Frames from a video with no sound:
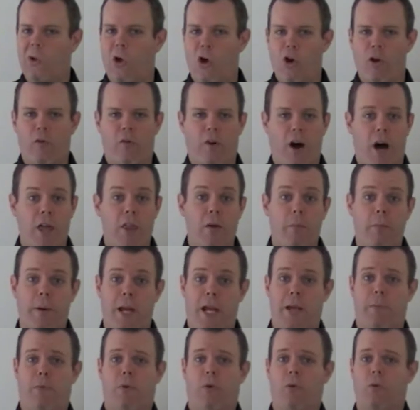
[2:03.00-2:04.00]
lot of other
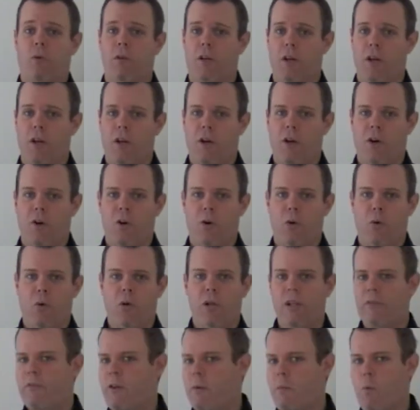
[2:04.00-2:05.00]
people who
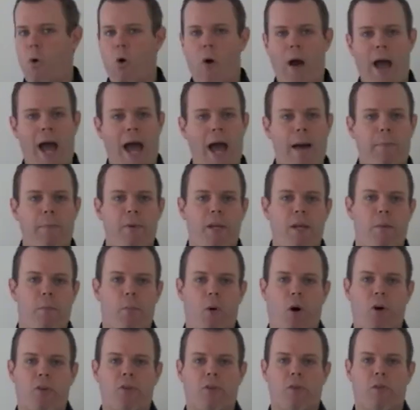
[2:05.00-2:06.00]
were living more happy
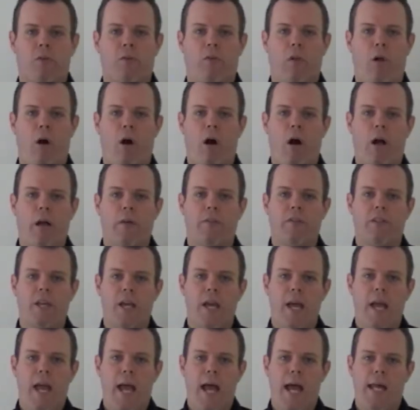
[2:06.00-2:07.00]
and positive lives
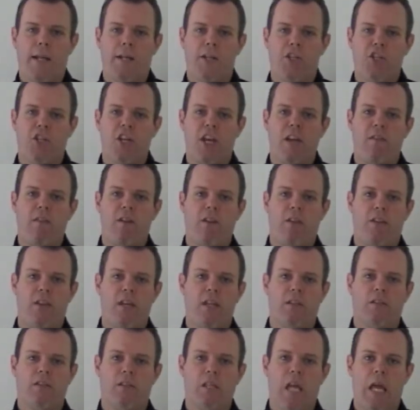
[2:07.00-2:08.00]
and achieving
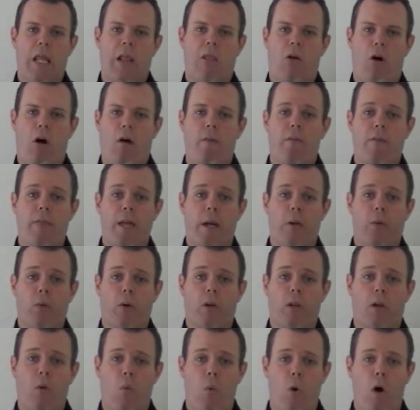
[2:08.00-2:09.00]
things in their life that they
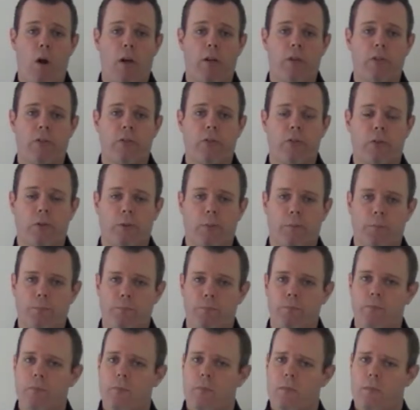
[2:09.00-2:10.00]
really wanted to.
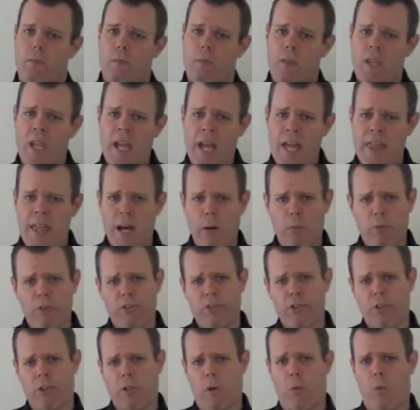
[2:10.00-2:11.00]
And that
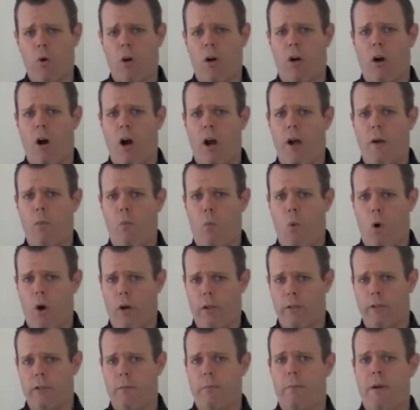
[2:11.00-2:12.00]
was certainly where I
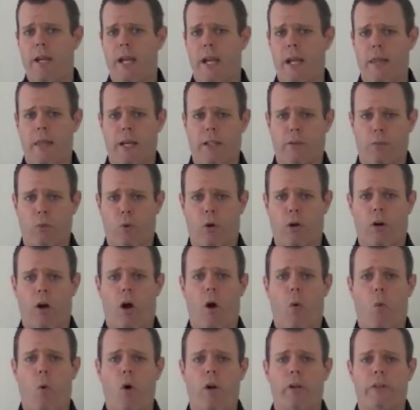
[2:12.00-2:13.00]
wanted to be, and that's where
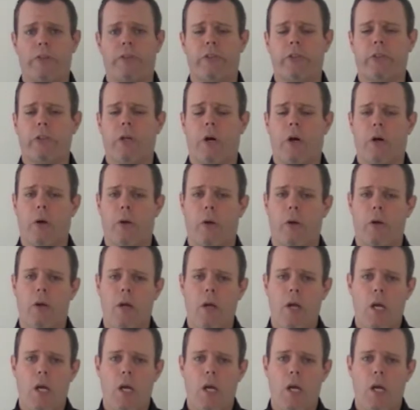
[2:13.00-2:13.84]
I wanted to go.